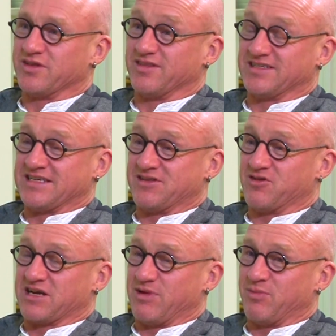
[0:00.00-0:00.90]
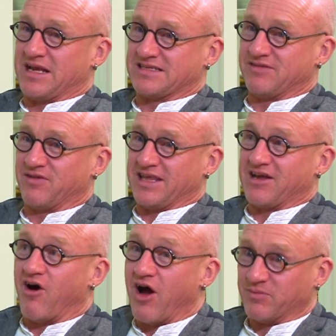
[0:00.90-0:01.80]
that this is not going to be pleasant. If you think
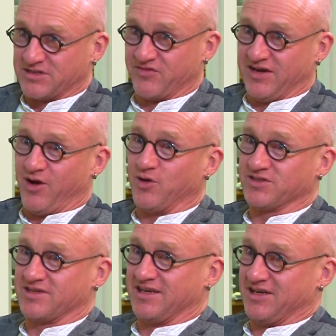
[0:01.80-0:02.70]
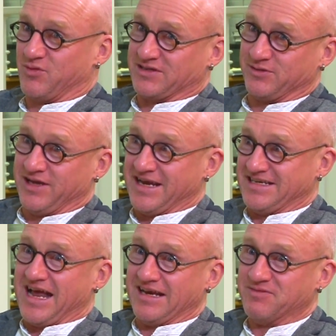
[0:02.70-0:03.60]
I'm tough in a hot seat, you wait till you hear
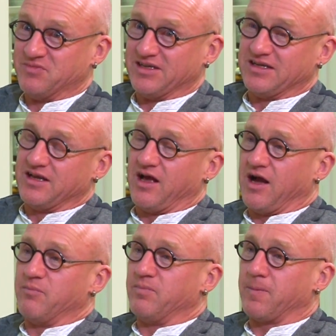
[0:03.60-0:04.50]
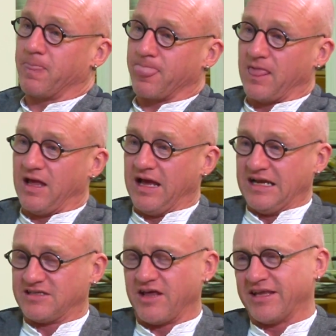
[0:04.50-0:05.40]
Dan. Um, and
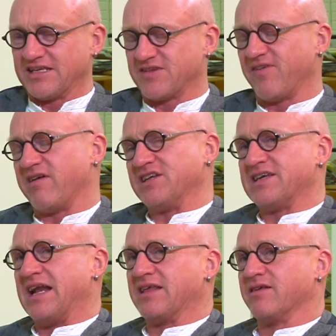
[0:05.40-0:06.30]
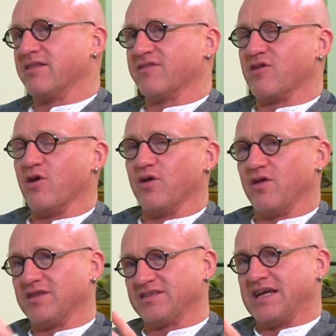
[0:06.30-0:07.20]
it's, I think it's very telling that we've got
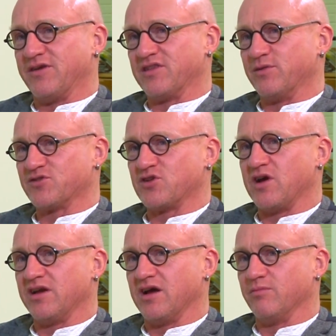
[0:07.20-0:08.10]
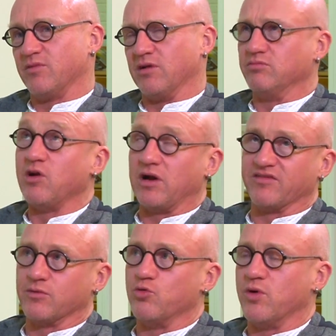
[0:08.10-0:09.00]
10 of them have signed up. Well, nine of
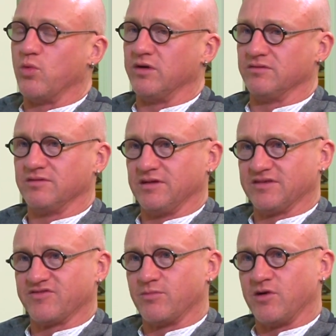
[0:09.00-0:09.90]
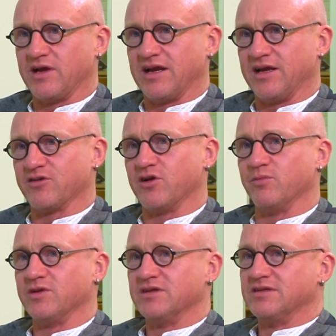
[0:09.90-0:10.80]
them, all but one is from my elite group.
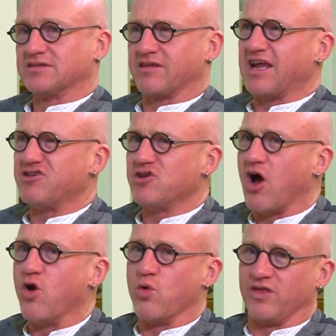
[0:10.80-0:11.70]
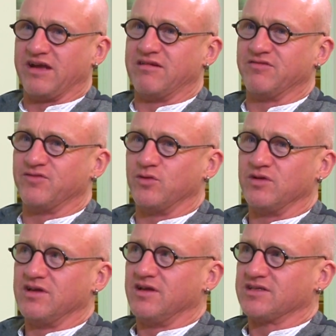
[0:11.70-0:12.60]
So they know what they're in for.
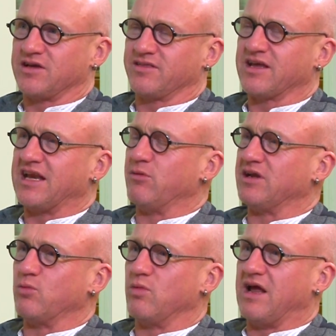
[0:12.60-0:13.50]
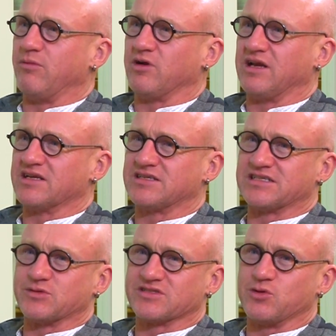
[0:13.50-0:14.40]
Mm. So I think anybody, anybody listening
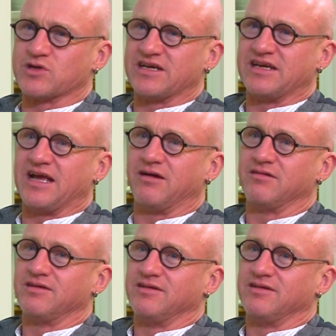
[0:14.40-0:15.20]
to us talking now,